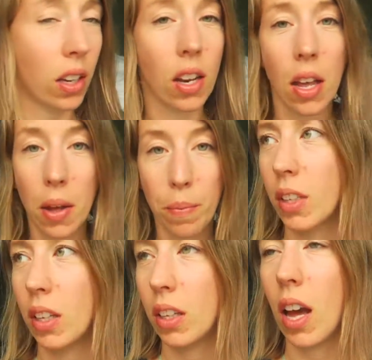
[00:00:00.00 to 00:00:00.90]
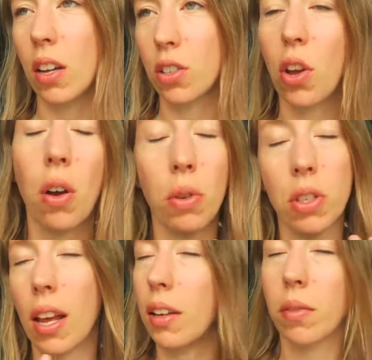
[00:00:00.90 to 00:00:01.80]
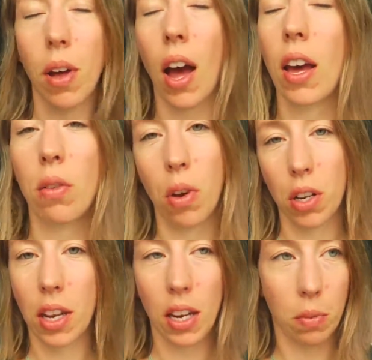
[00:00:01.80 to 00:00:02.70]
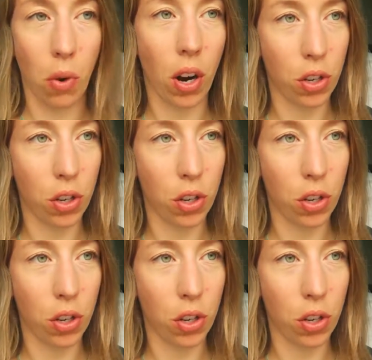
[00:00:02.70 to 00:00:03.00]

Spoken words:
And yeah, so I was like, I don't want it anymore.